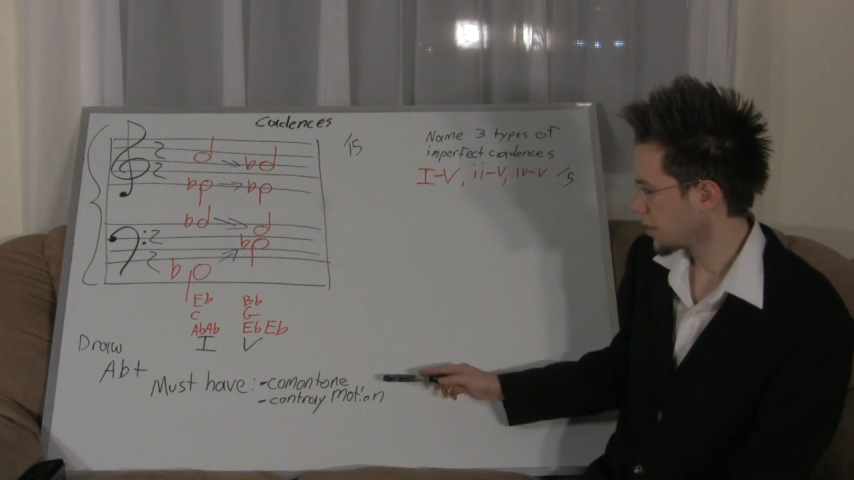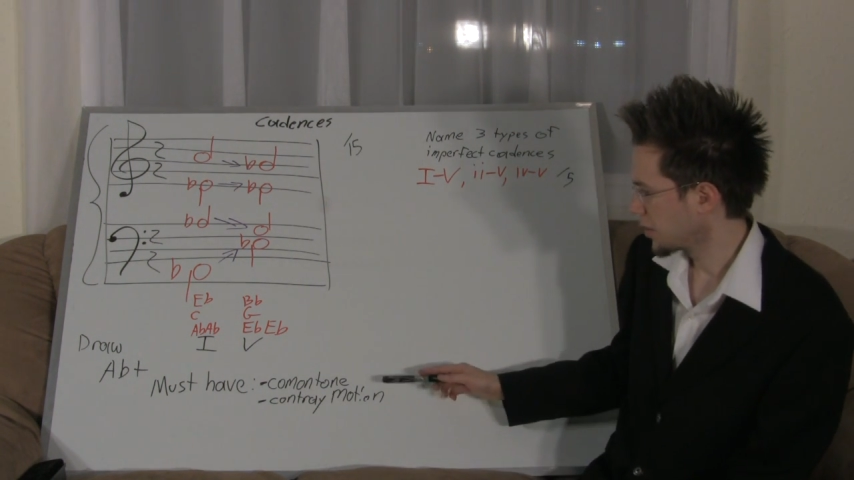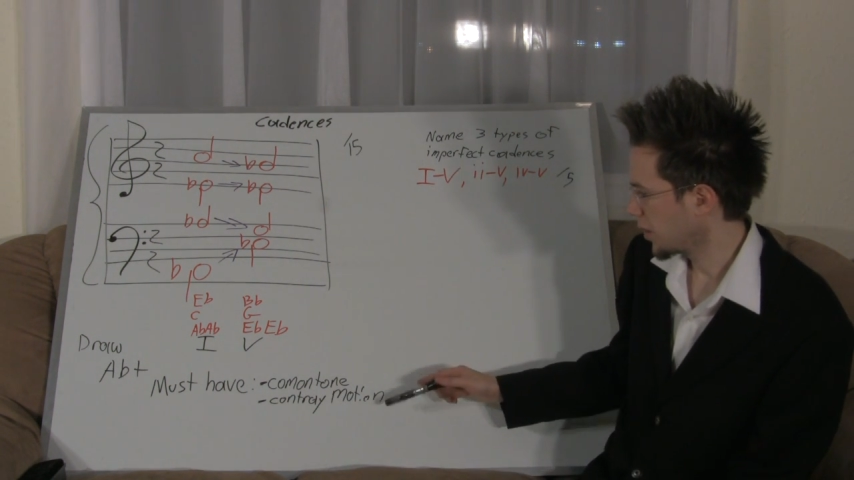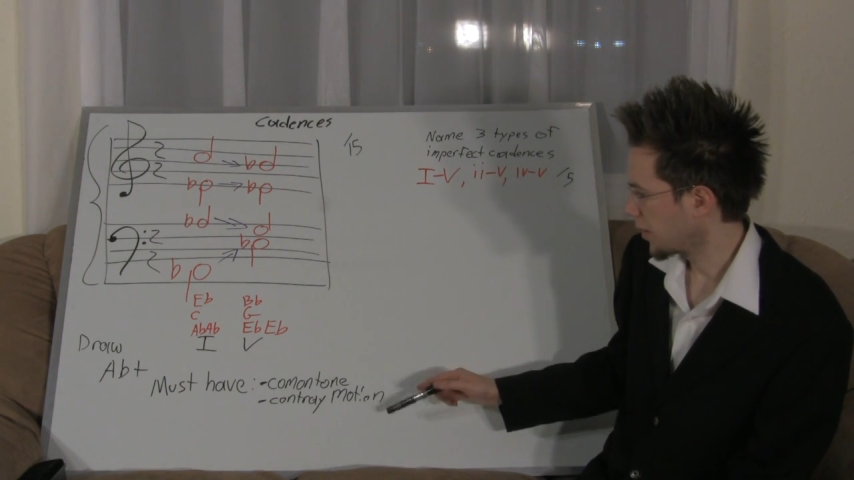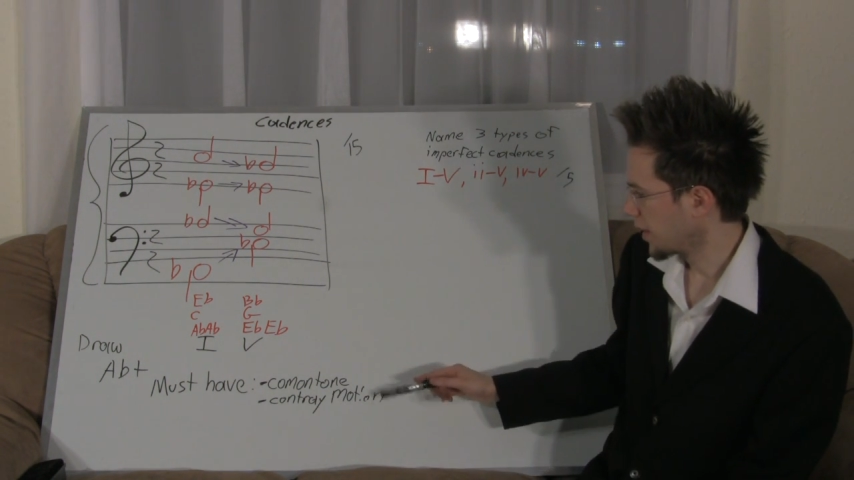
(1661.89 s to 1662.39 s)

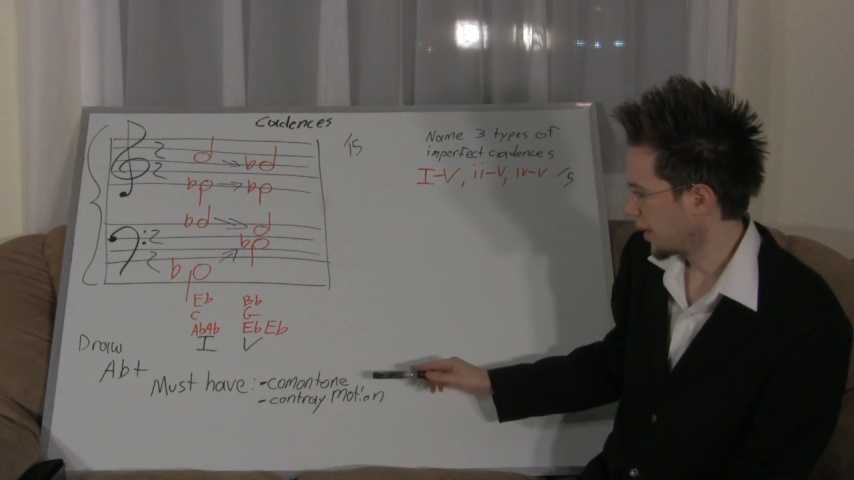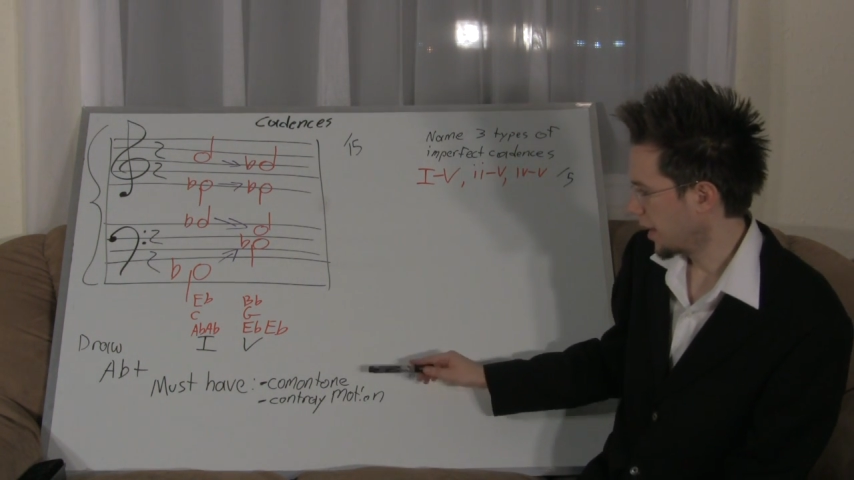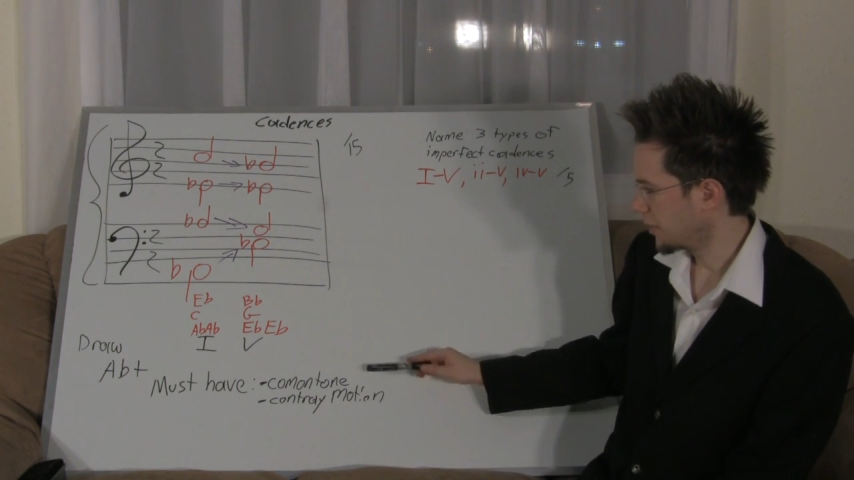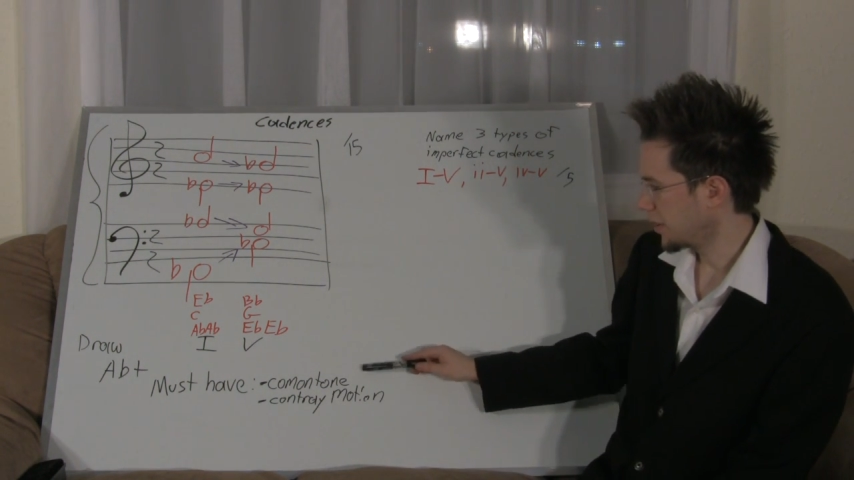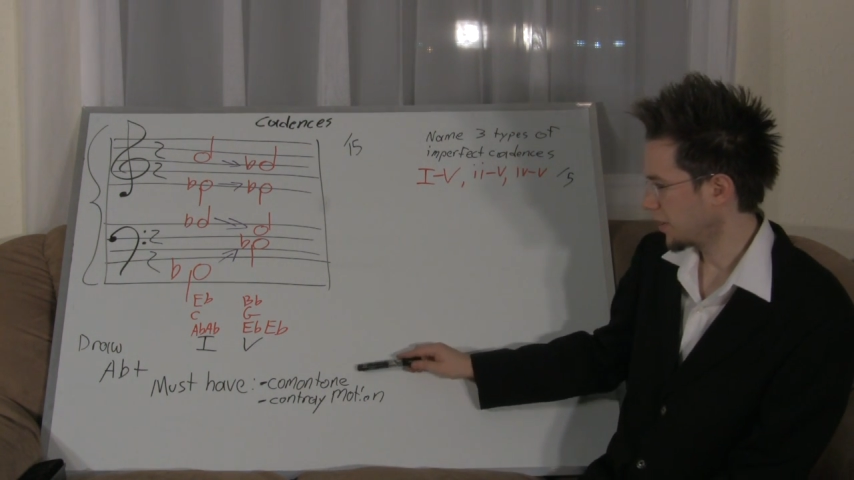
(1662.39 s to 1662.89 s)
So
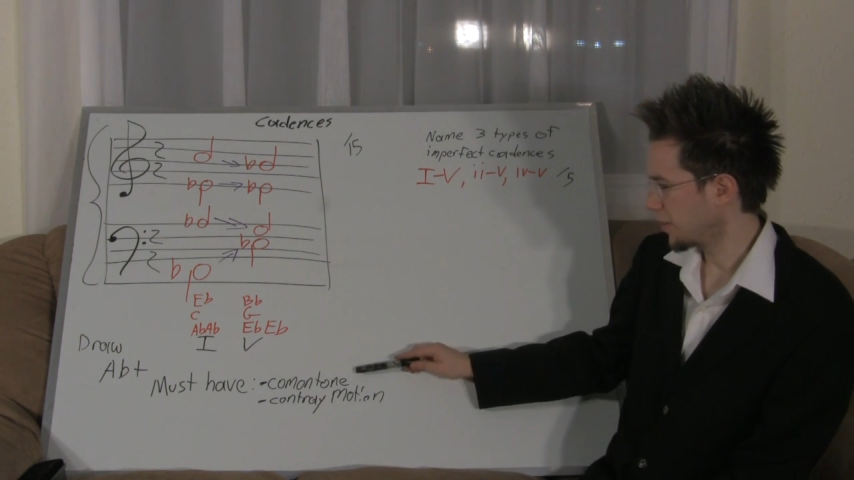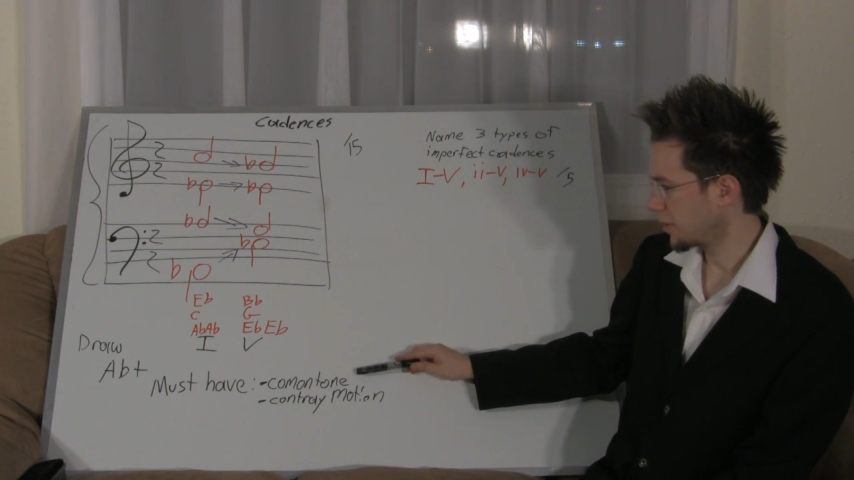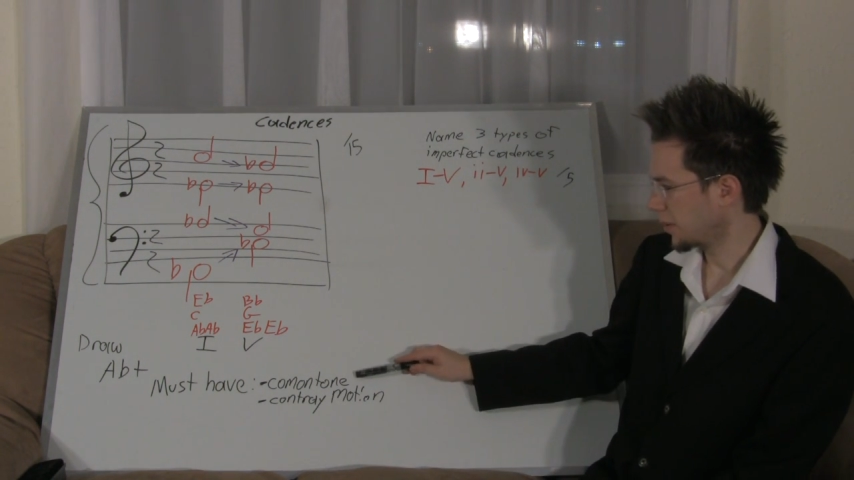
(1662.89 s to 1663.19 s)
if you